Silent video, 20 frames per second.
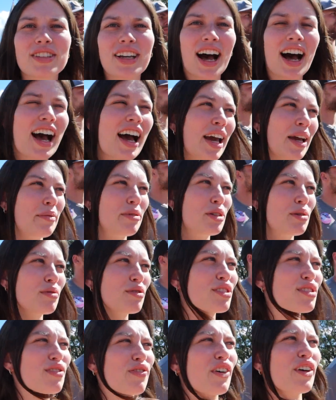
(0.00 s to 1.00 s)
time. She
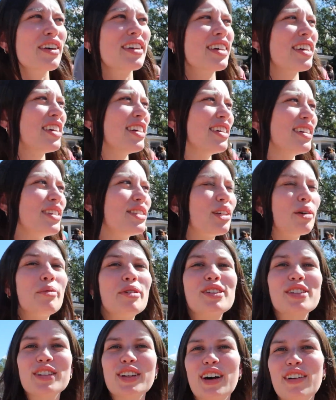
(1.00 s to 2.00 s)
was just feeling so
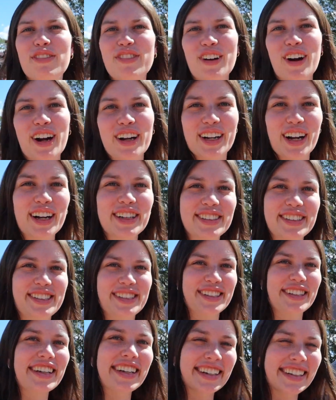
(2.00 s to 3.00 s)
much love for our
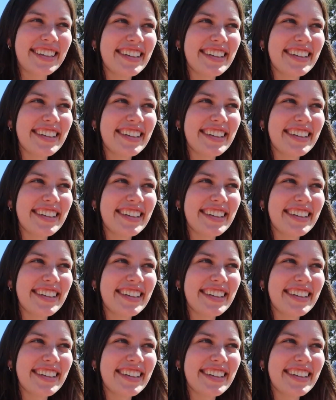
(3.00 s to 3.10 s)
country.